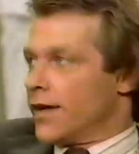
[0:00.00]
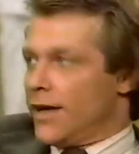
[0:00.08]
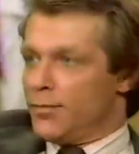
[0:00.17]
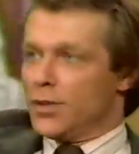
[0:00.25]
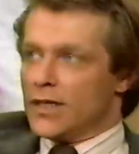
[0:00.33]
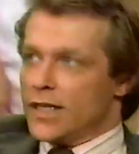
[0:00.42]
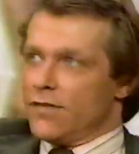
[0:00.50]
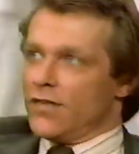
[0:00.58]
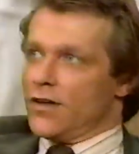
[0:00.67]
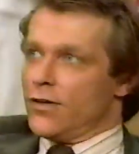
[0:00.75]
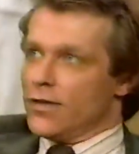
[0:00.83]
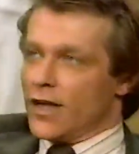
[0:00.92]
can't believe
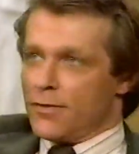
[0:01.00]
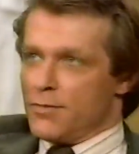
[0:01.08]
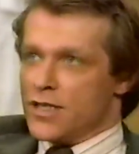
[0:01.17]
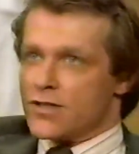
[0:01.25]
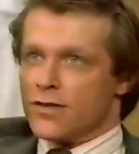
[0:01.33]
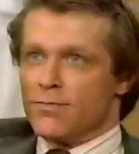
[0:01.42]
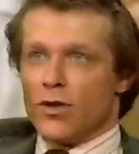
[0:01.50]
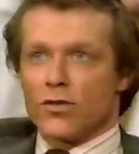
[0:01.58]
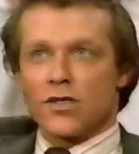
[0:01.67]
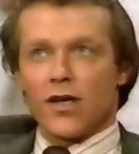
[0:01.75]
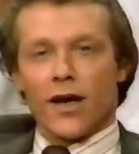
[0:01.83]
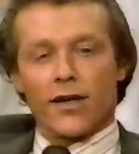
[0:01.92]
that you'd let Mr.
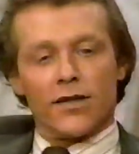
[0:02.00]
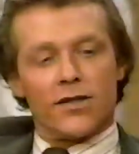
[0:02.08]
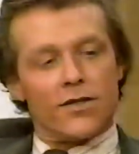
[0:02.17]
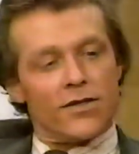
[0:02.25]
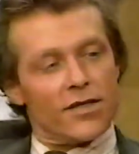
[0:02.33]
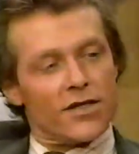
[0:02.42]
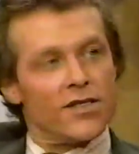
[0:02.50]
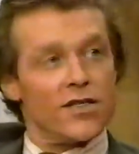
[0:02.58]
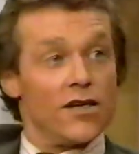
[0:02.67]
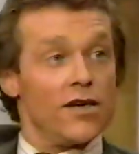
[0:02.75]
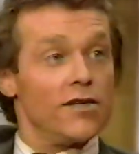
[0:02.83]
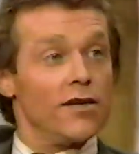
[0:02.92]
Most Likely to
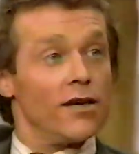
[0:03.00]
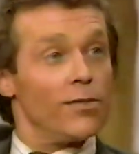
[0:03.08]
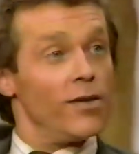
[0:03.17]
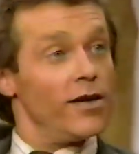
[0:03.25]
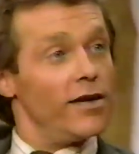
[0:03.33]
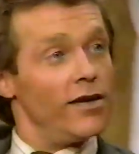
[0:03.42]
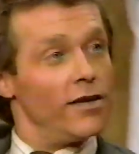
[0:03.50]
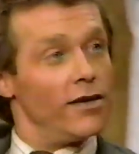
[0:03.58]
Succeed get away.